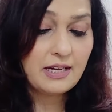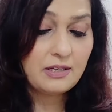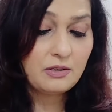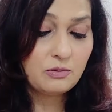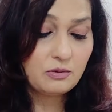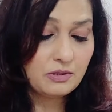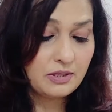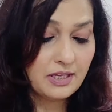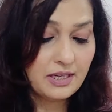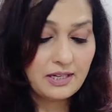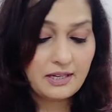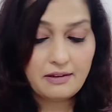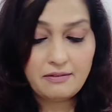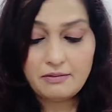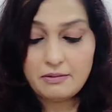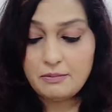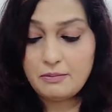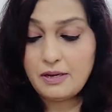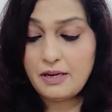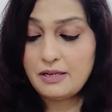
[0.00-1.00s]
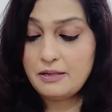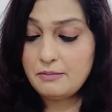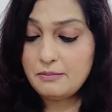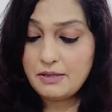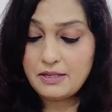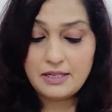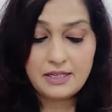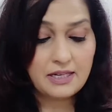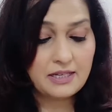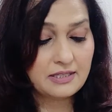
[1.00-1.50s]
I don't think
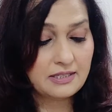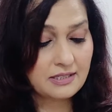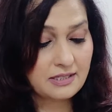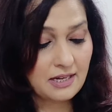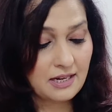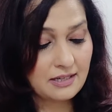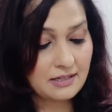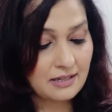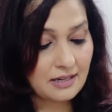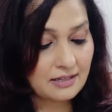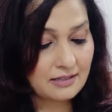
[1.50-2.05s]
anybody has said